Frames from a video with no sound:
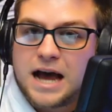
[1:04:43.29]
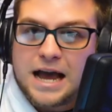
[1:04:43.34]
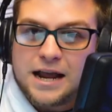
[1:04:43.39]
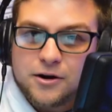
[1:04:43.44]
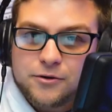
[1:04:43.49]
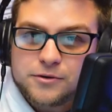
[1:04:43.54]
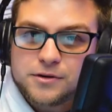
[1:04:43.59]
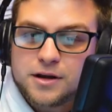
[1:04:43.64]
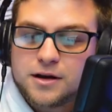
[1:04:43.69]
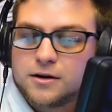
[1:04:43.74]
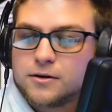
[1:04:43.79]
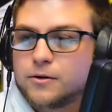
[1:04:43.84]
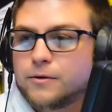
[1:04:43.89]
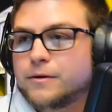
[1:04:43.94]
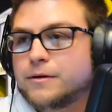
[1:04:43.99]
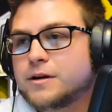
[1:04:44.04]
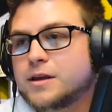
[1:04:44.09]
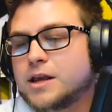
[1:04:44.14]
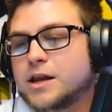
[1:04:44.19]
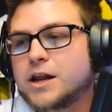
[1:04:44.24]
I don't know,
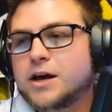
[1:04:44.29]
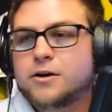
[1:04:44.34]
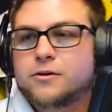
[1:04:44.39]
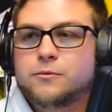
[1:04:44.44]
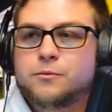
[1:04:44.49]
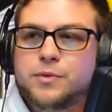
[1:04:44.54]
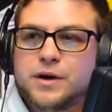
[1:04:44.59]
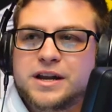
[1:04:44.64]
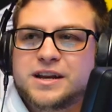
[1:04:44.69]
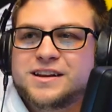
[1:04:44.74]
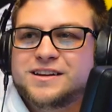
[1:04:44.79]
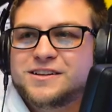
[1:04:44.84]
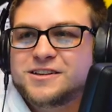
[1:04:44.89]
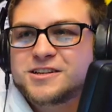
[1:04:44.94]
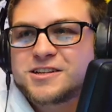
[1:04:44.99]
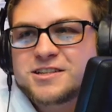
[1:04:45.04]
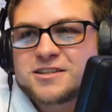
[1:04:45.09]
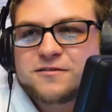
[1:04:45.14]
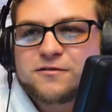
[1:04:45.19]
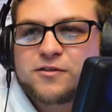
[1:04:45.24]
you know, but
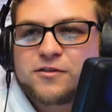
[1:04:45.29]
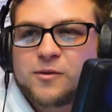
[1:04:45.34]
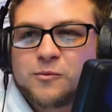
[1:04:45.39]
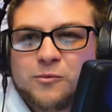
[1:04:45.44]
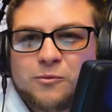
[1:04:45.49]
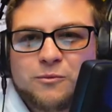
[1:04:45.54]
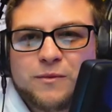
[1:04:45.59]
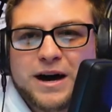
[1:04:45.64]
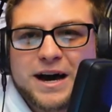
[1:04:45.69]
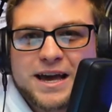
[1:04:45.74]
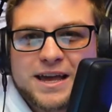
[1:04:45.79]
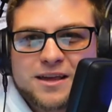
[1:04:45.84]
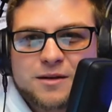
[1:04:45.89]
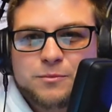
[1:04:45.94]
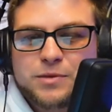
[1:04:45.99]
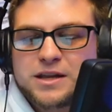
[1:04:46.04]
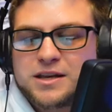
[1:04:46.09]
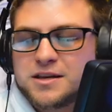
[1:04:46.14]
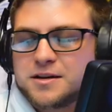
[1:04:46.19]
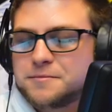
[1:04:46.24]
just from my
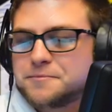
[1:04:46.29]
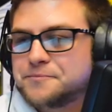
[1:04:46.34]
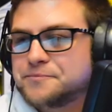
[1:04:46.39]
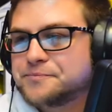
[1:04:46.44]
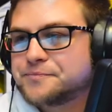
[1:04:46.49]
opinion,